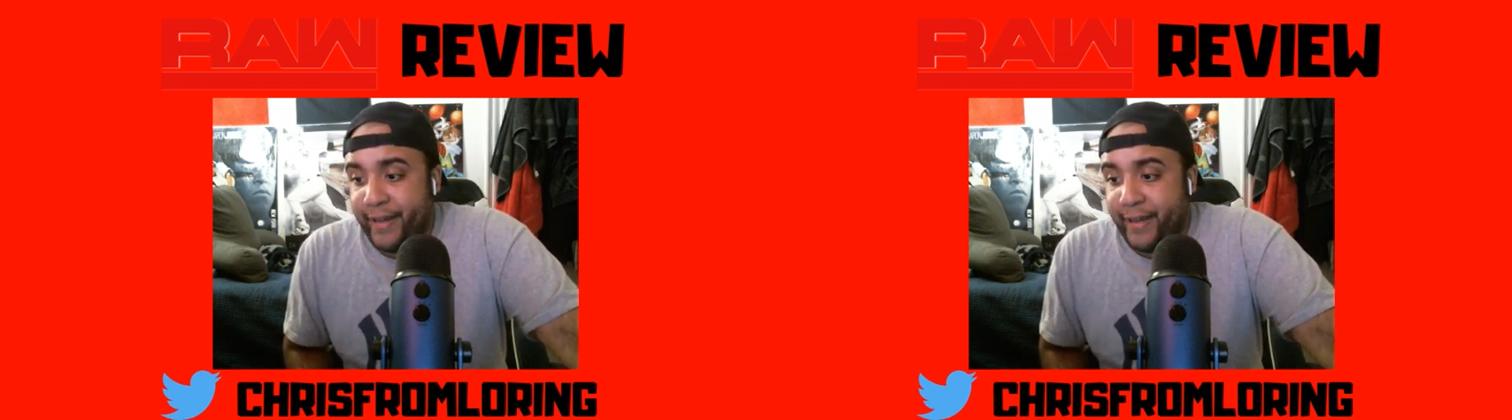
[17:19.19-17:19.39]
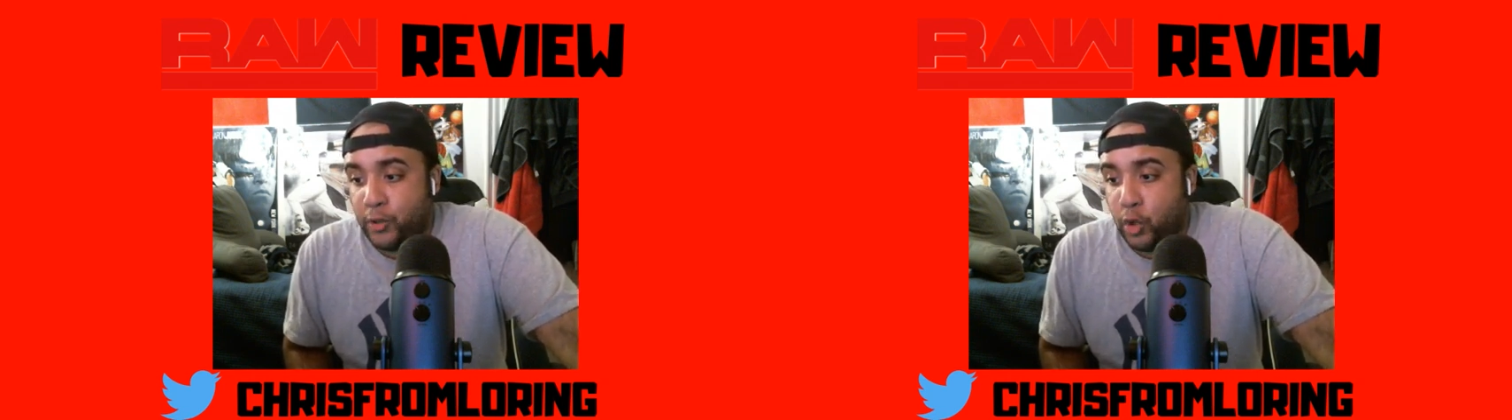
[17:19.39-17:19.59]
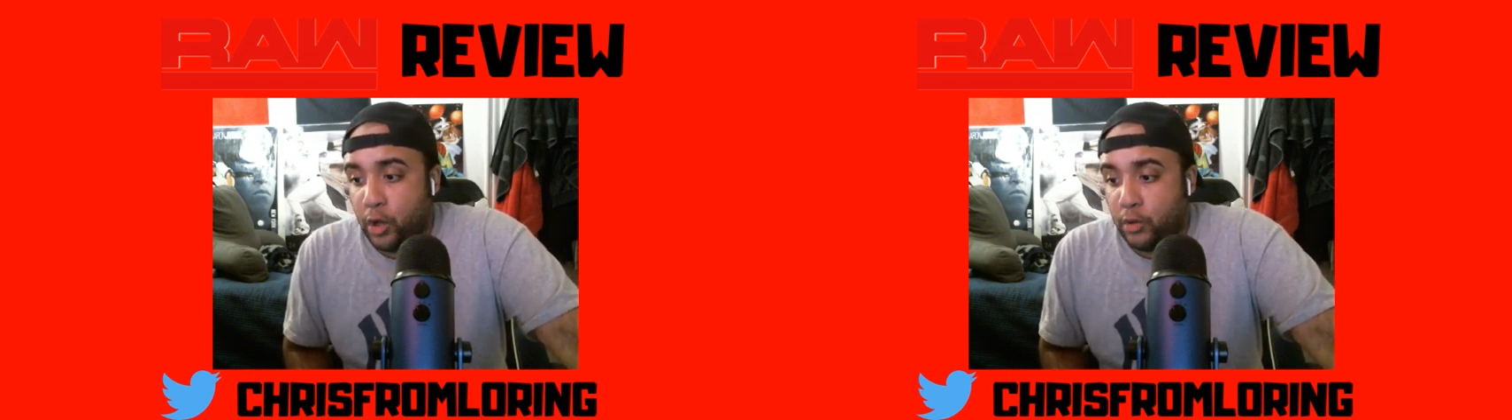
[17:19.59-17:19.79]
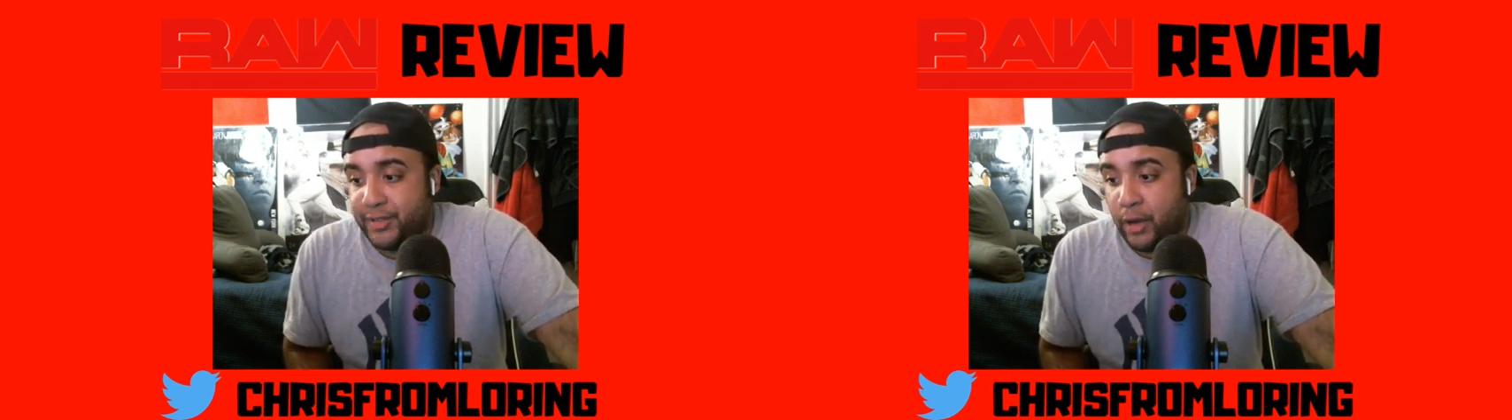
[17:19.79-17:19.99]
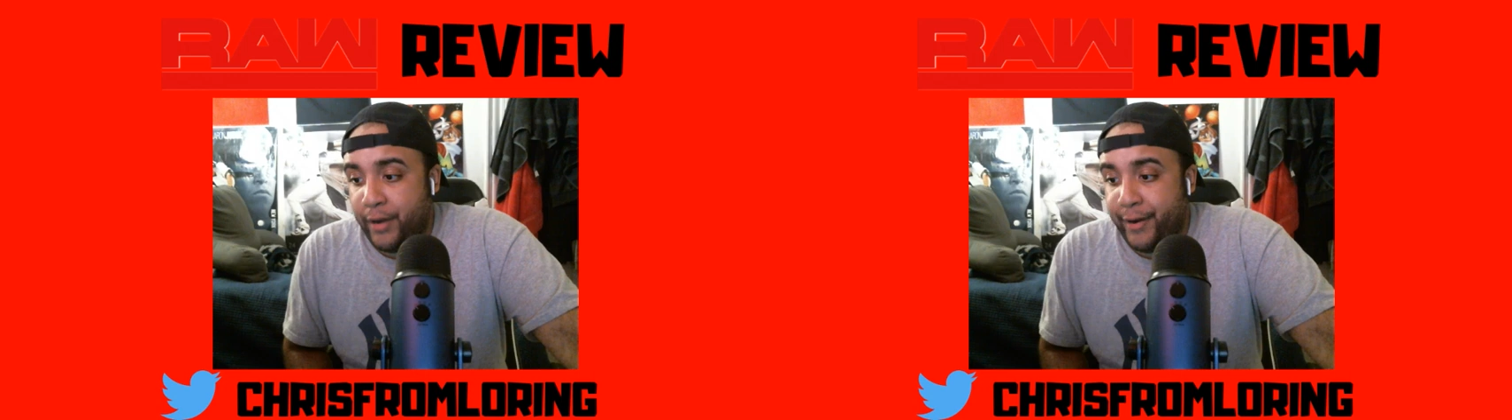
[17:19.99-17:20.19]
into a
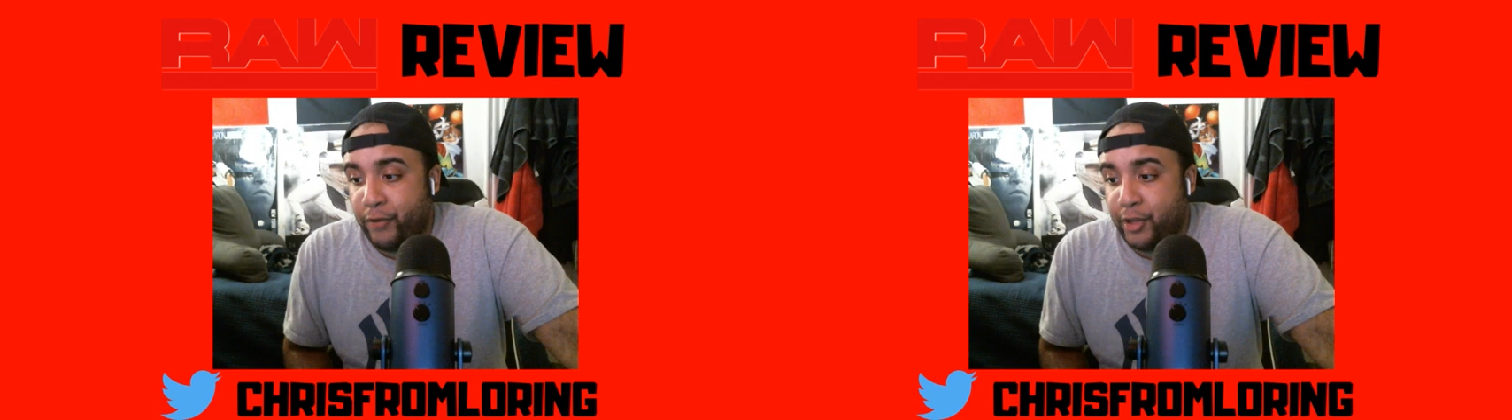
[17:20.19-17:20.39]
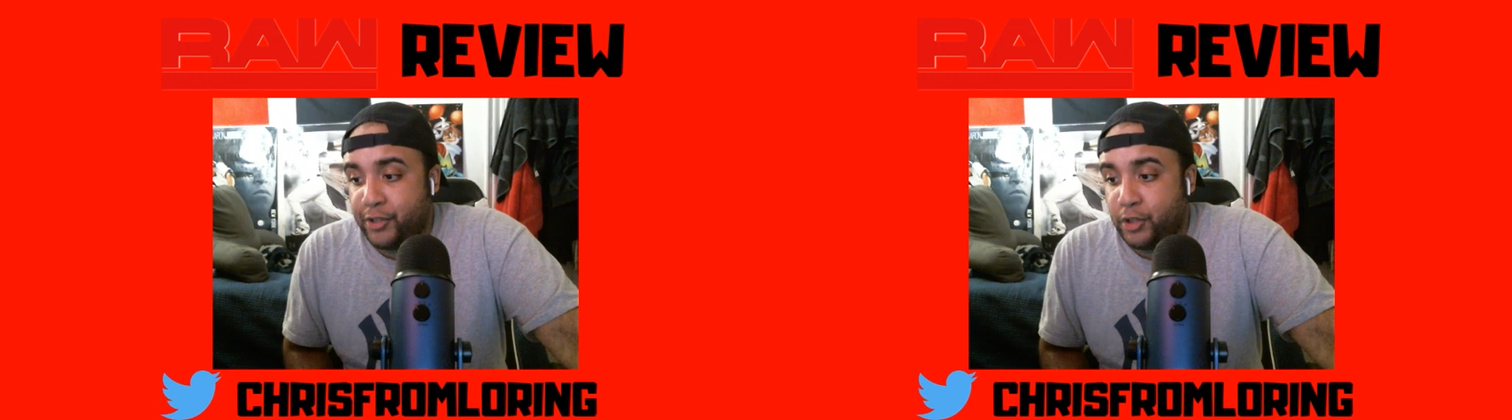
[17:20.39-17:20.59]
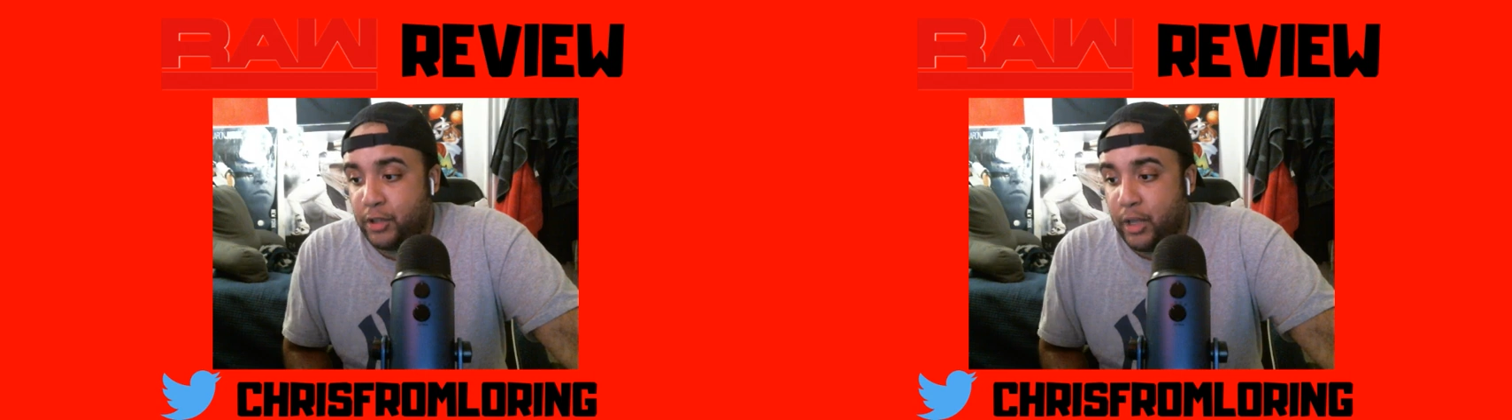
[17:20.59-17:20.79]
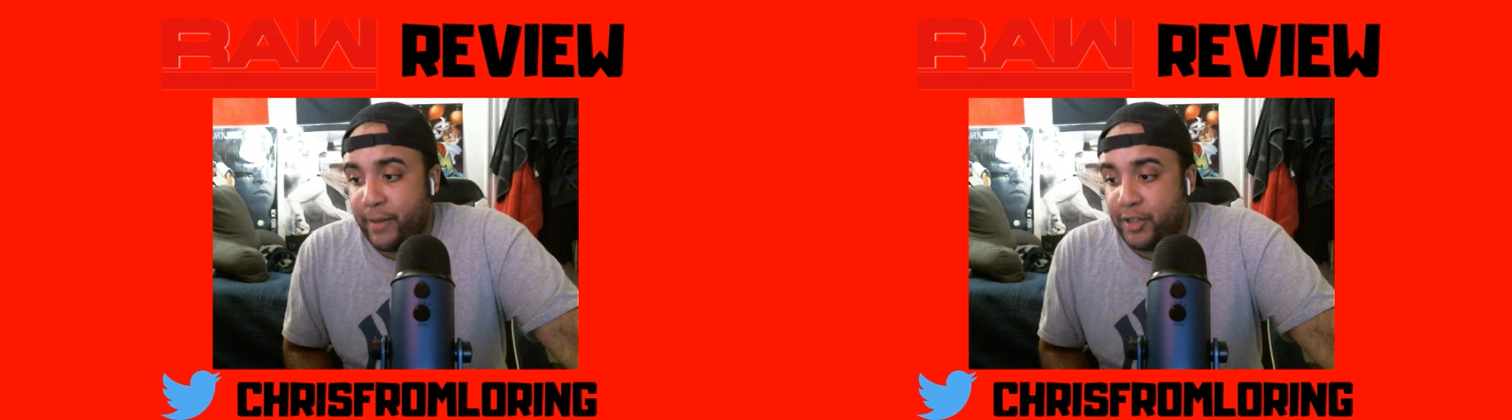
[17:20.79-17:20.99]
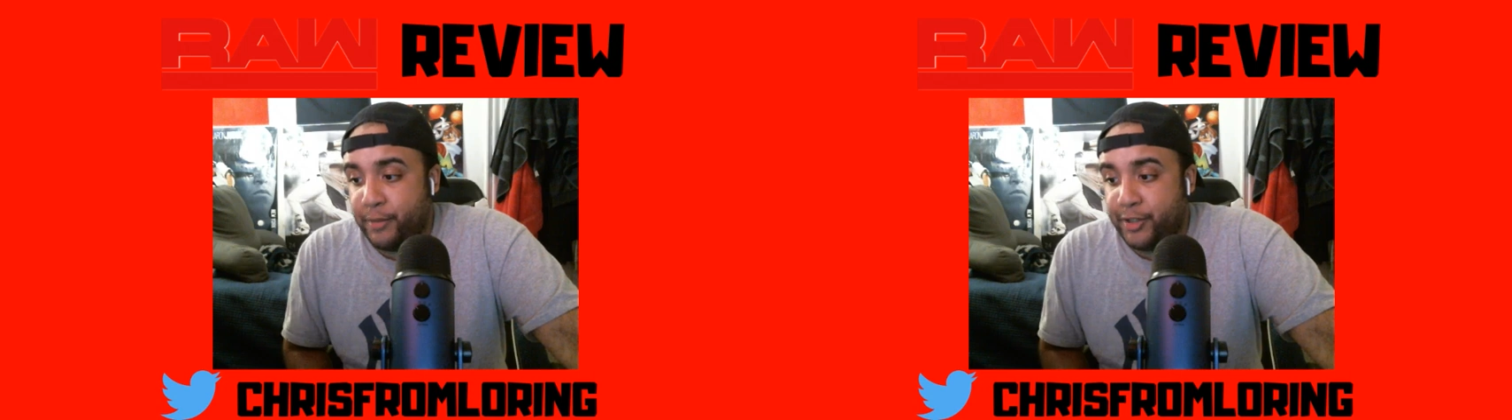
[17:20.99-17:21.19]
hotel and he registered them
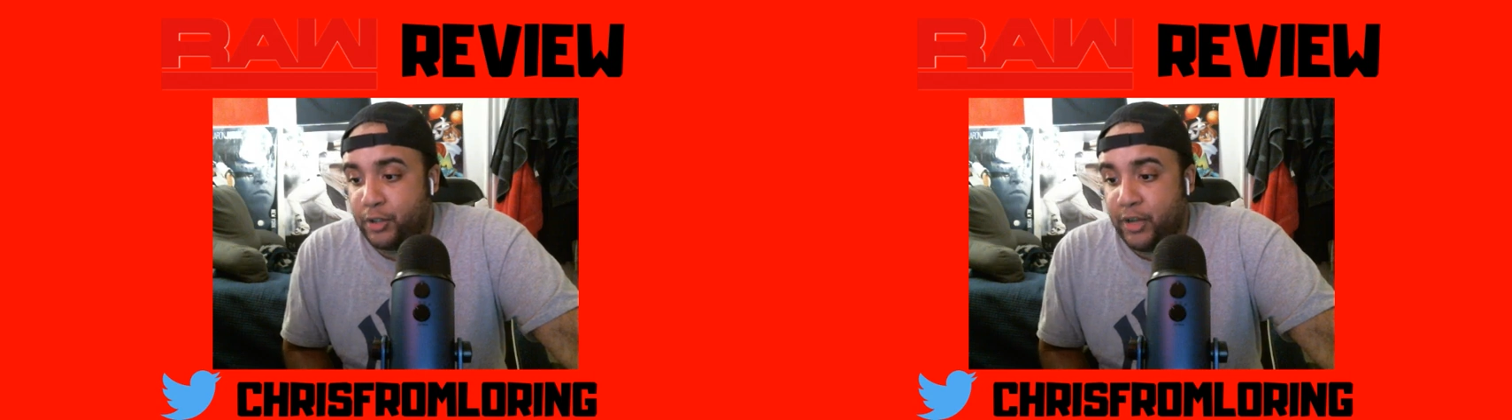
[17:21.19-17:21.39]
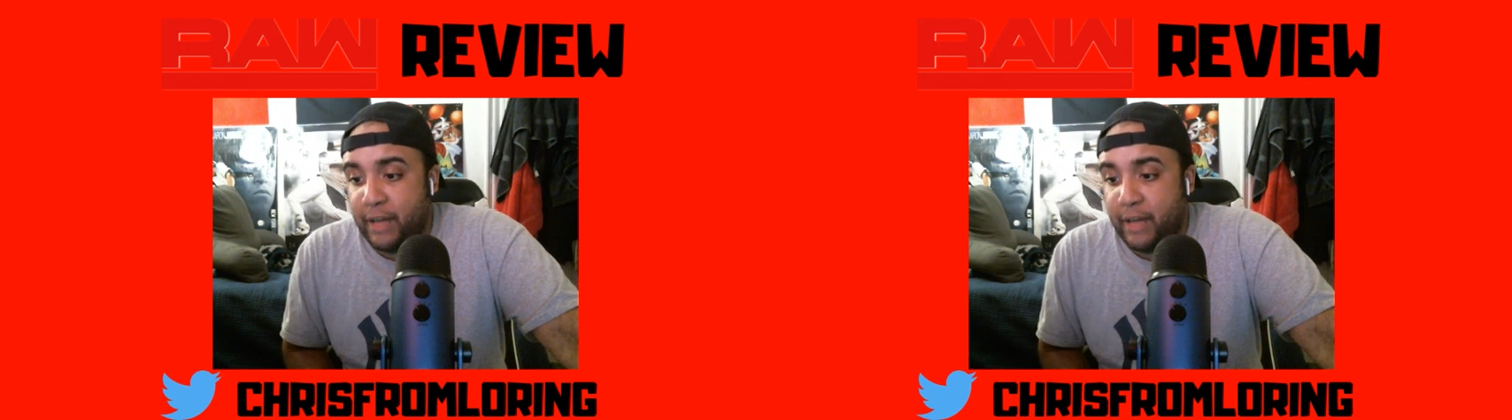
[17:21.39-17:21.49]
as Mr.